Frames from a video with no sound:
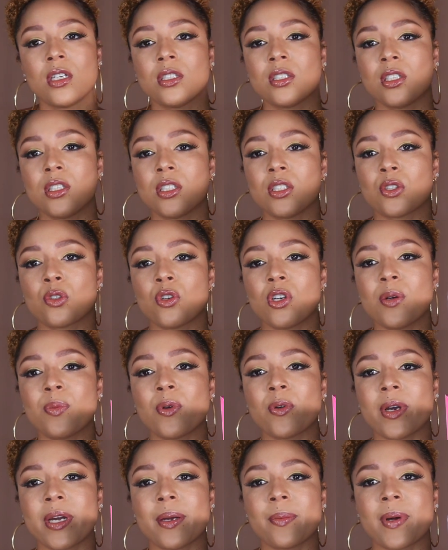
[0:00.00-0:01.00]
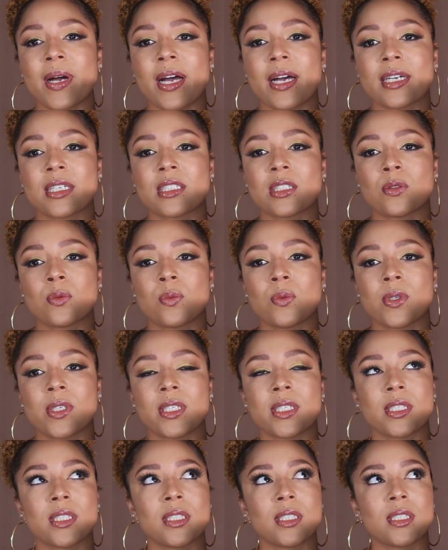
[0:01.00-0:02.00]
So this curl parade box
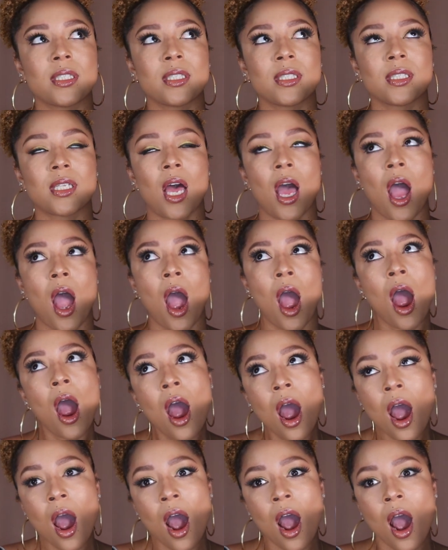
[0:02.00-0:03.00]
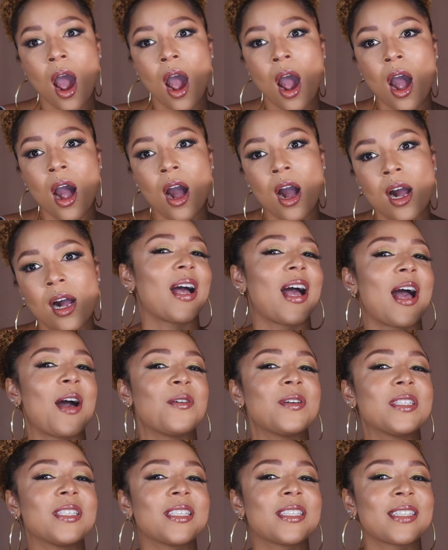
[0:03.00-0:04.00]
was I
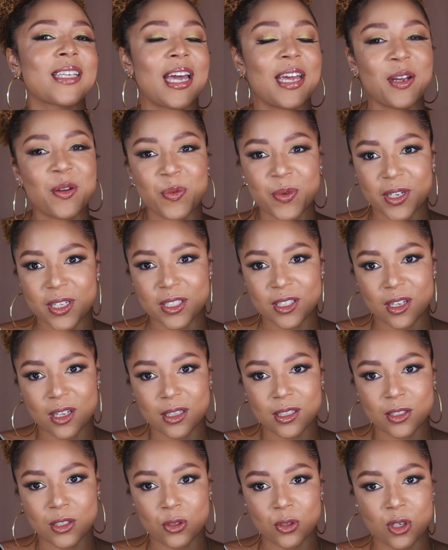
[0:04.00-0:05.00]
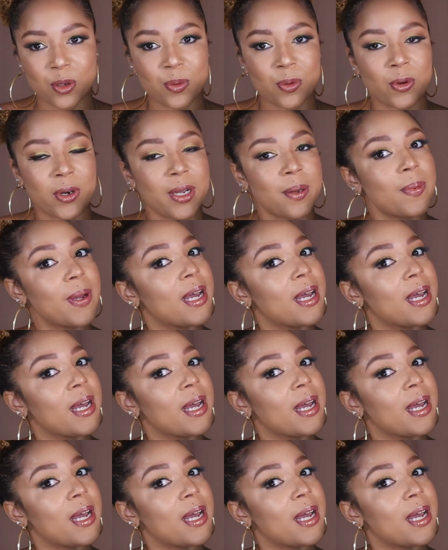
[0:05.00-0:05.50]
was excited when I saw this Curl Parade